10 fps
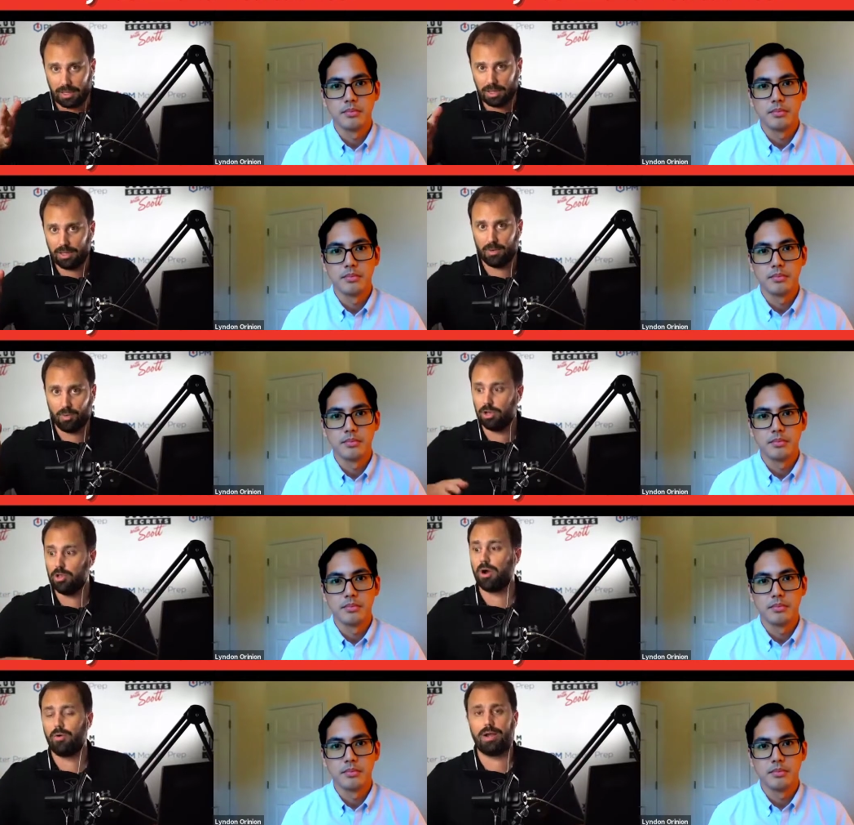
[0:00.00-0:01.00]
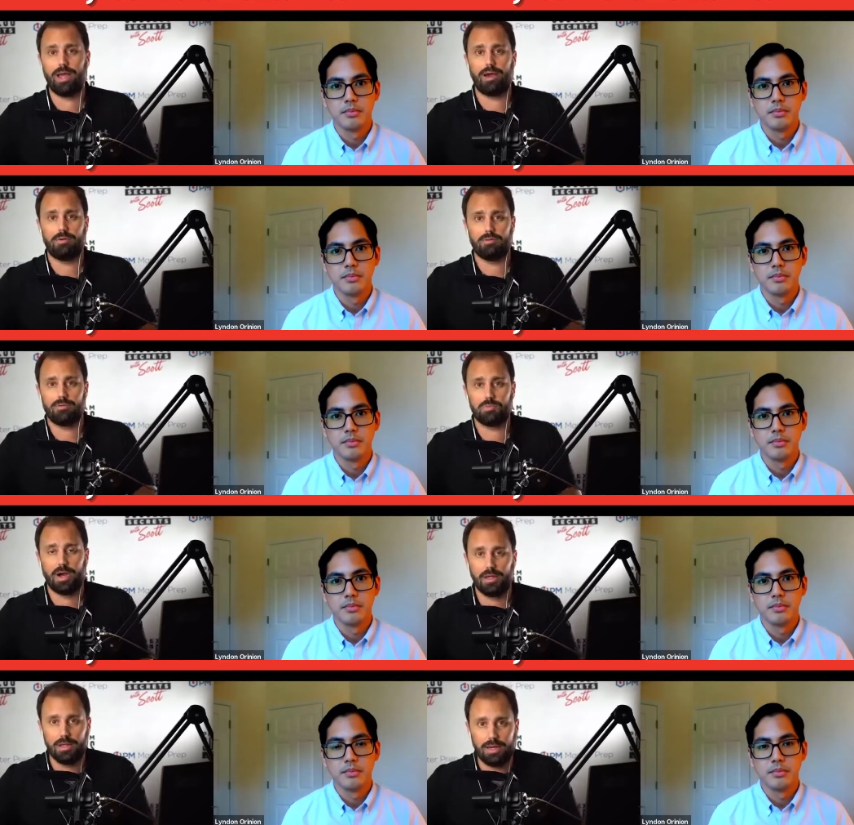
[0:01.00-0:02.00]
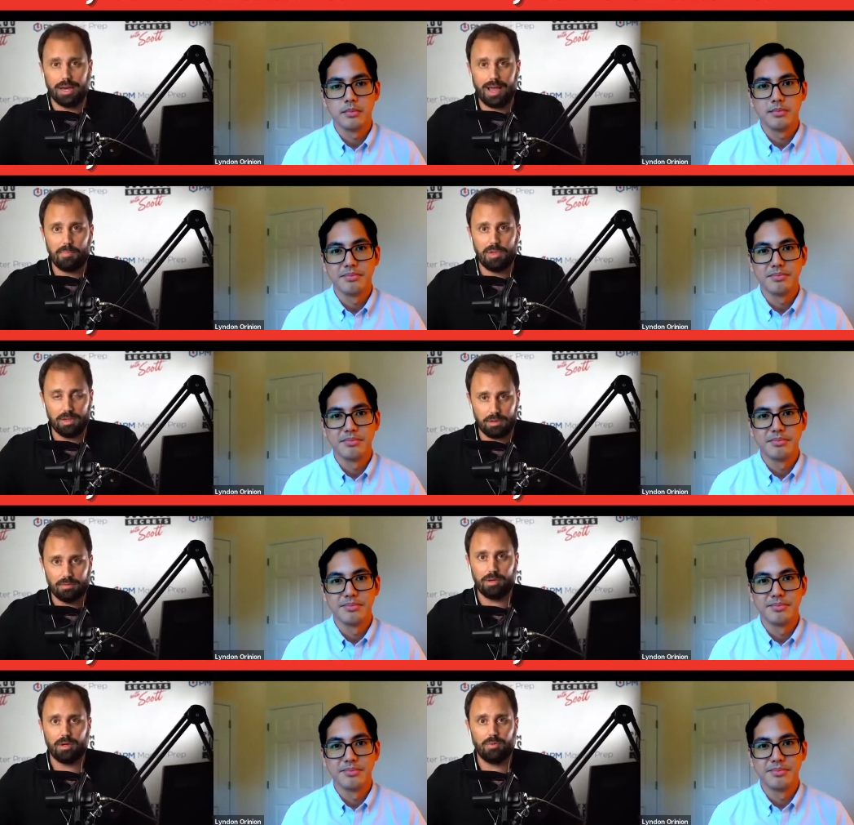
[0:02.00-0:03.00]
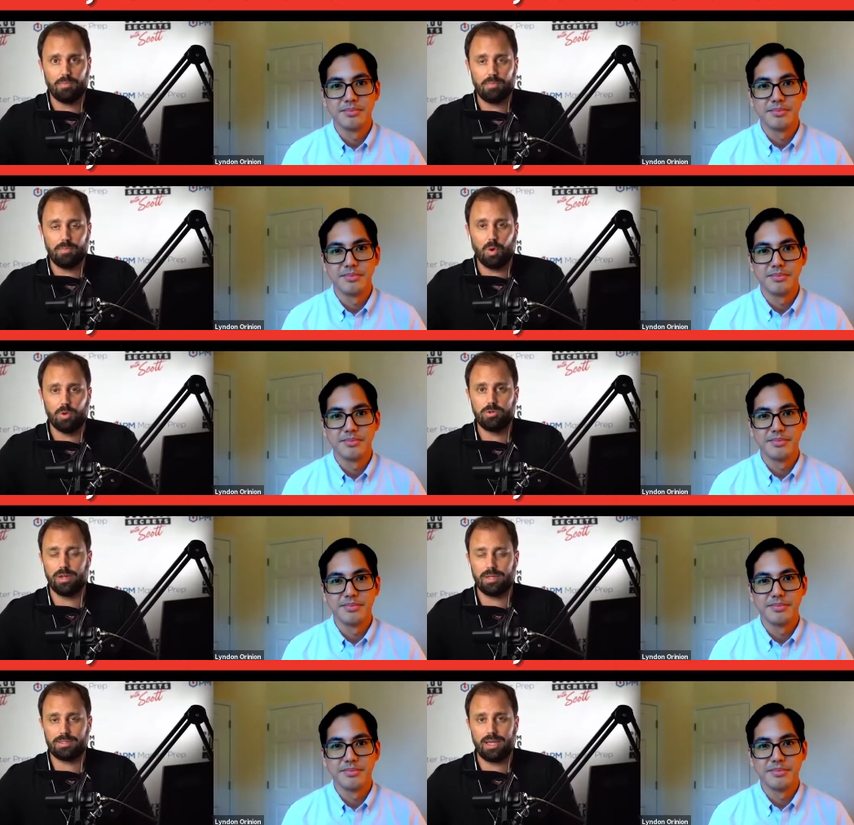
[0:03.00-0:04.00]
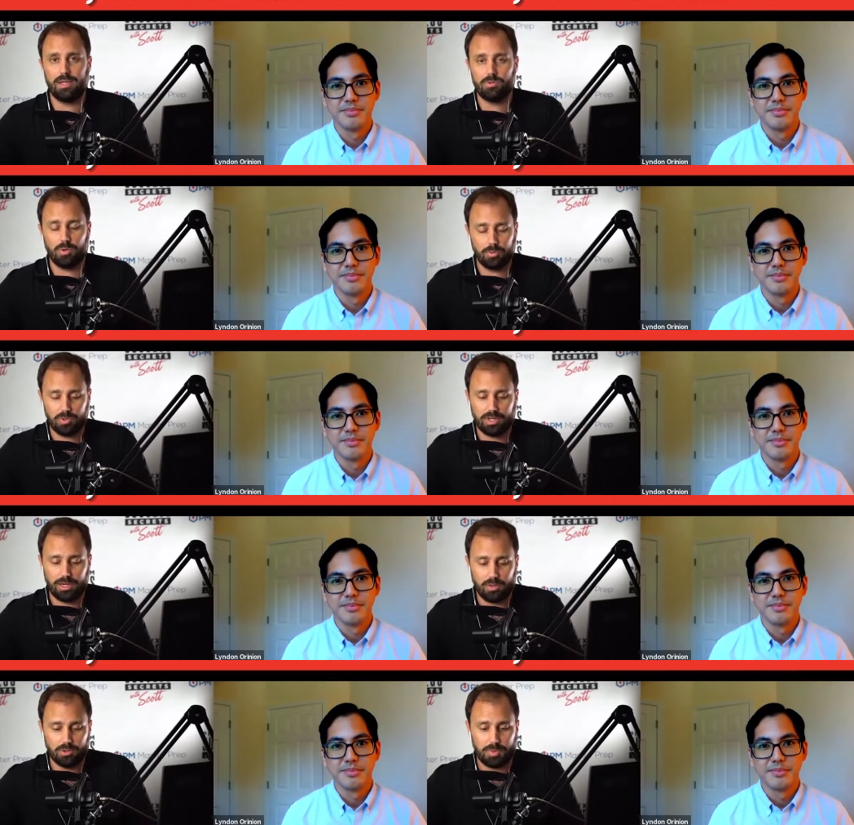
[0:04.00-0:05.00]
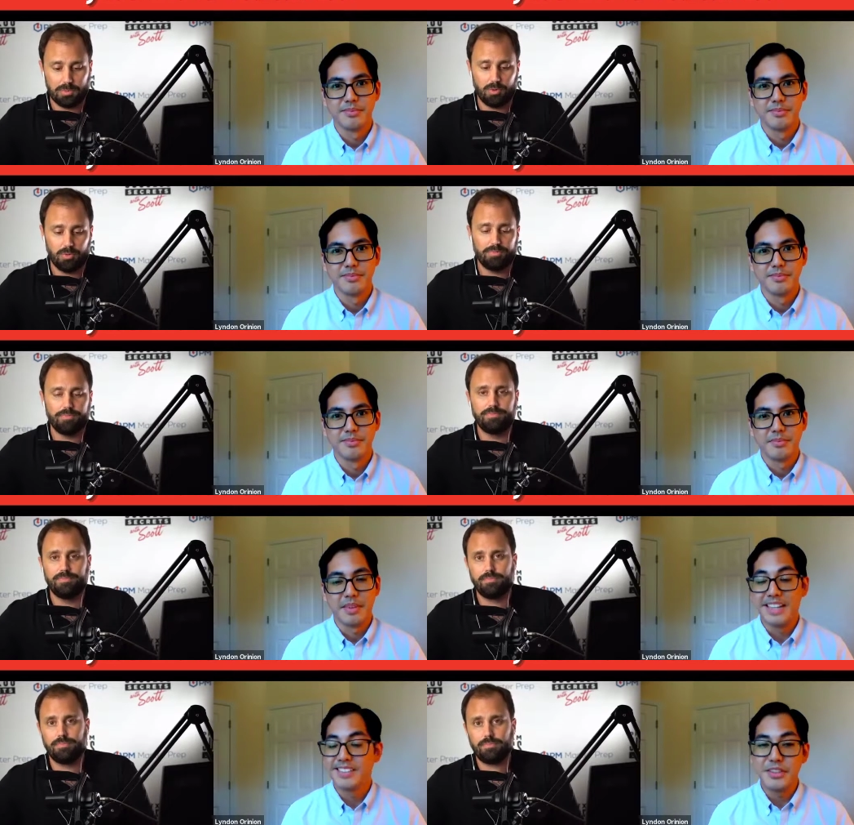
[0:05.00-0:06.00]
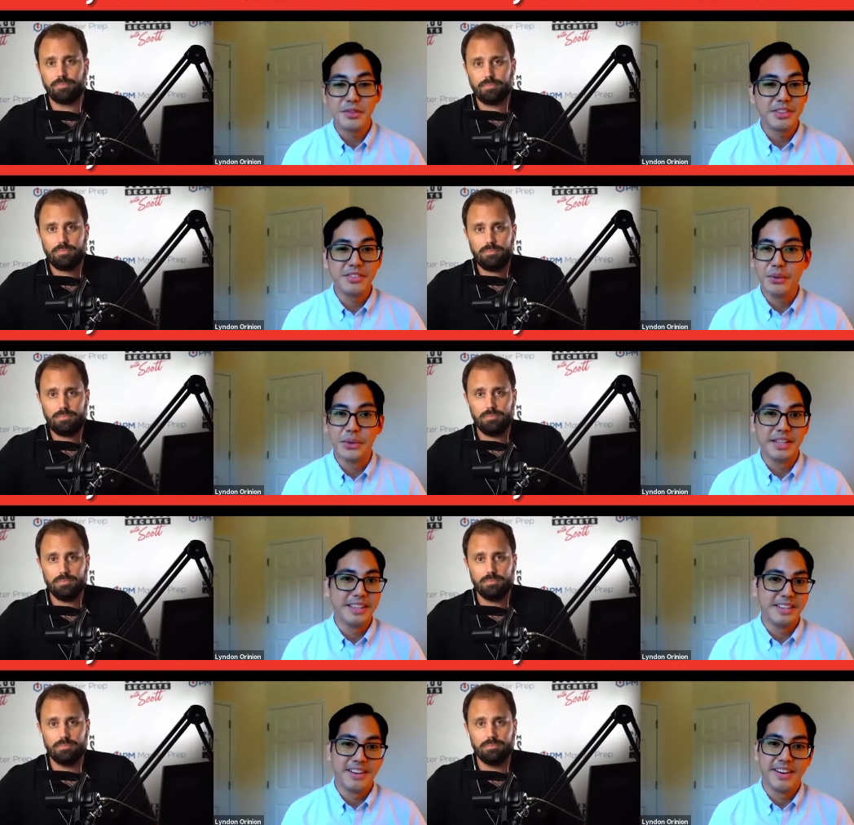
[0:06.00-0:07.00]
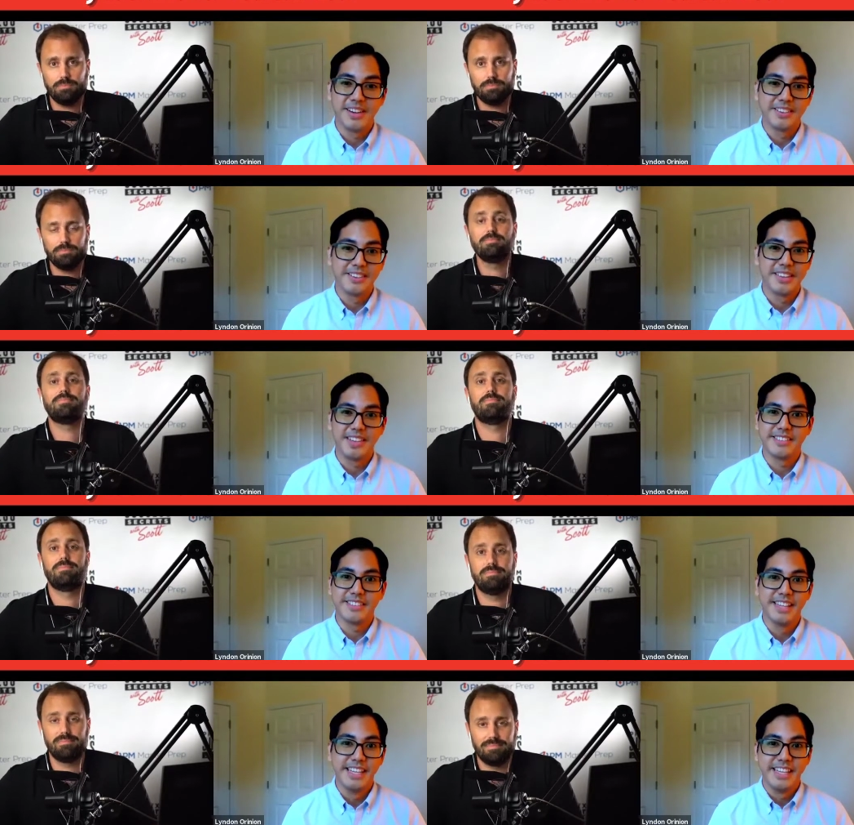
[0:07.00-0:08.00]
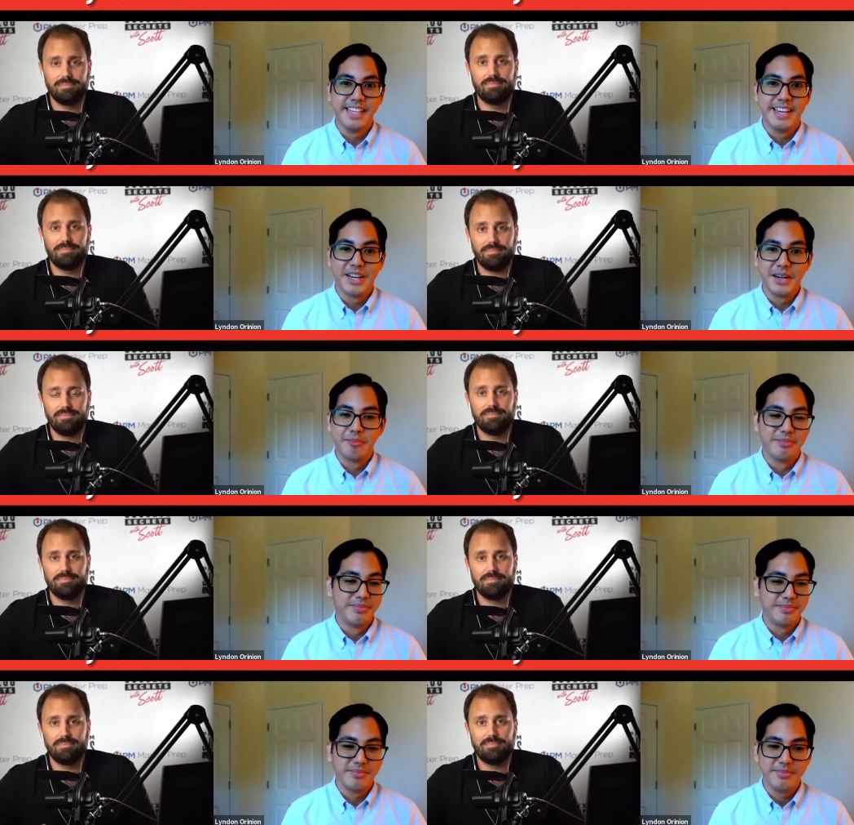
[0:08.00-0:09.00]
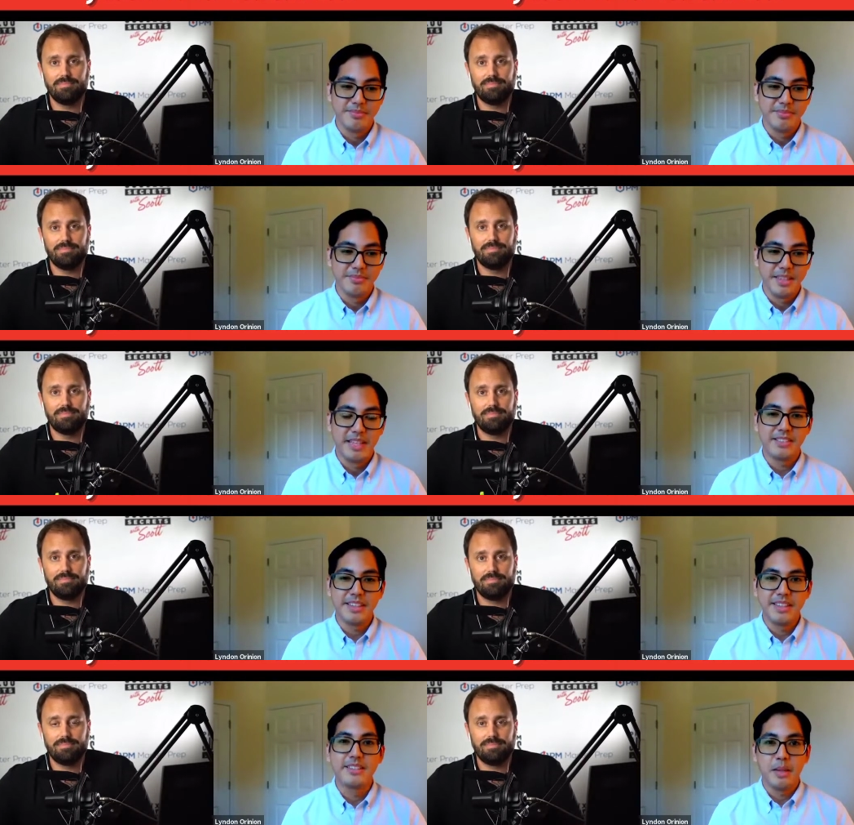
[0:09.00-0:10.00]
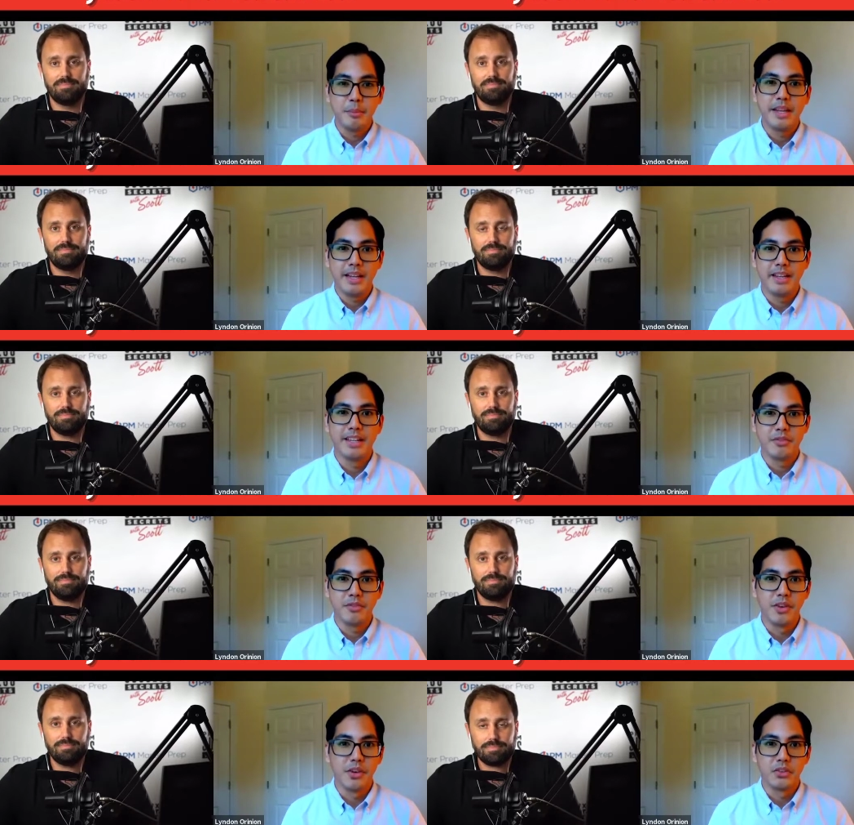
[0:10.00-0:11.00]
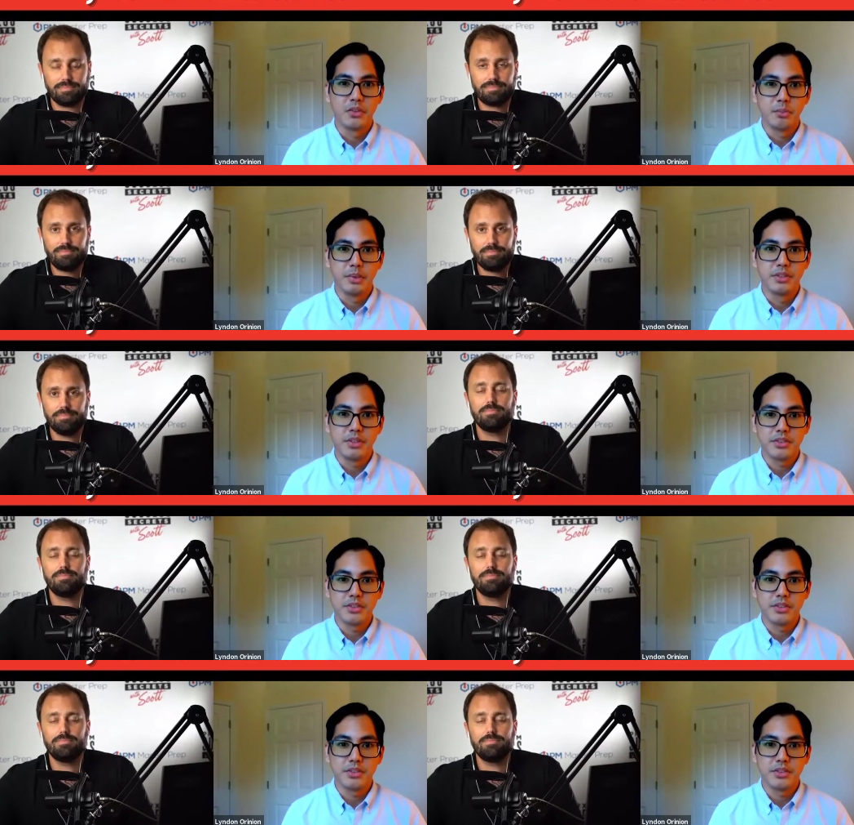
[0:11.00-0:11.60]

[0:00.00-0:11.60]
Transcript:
Speaker 1: where you are right now, smiling and happy and, you know, on to the next stage, what will you say to those people?
Speaker 2: I say you can do it. Honestly, it's, um, it's intimidating at first, but